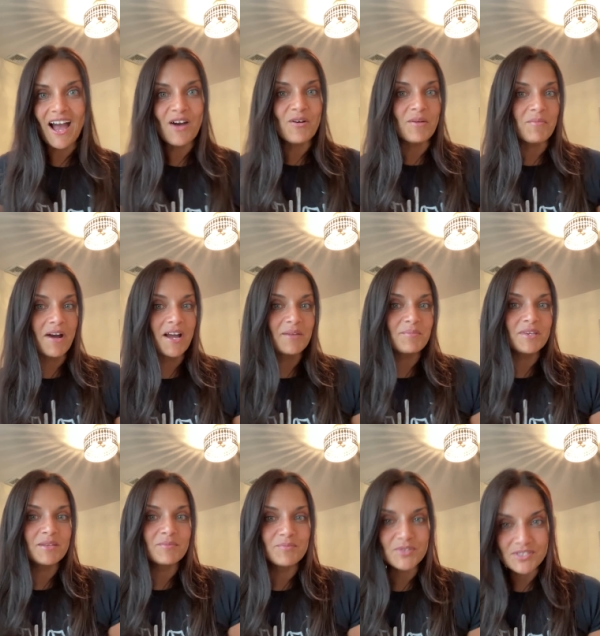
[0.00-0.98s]
How am I
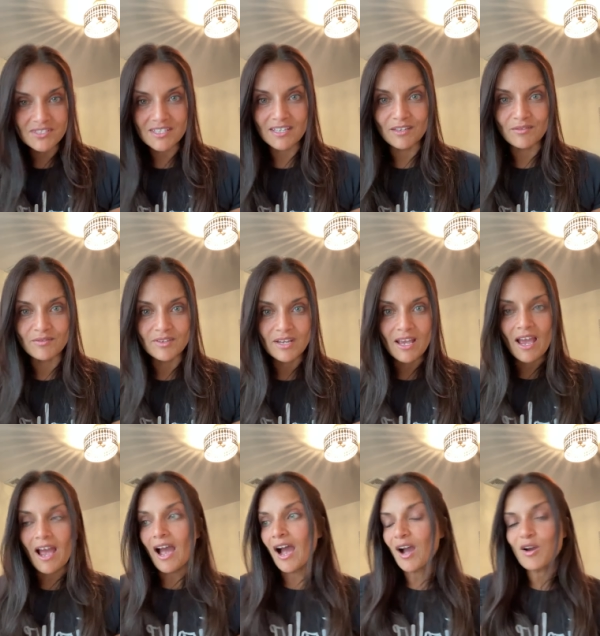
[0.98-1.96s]
being perceived?
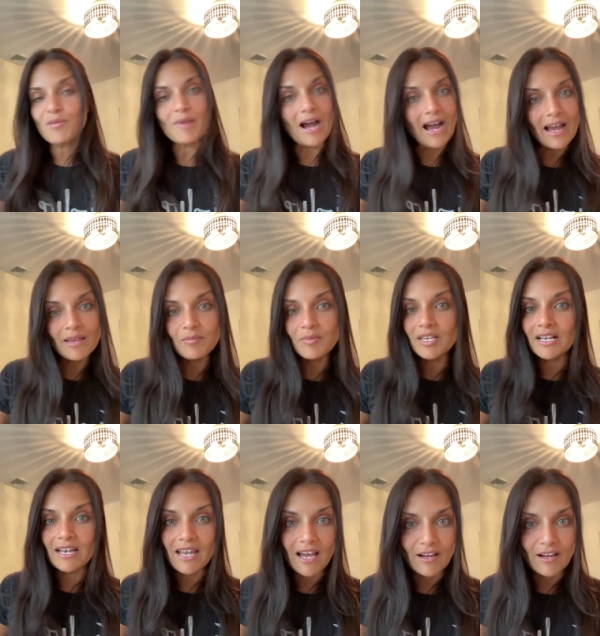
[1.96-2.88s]
How am I being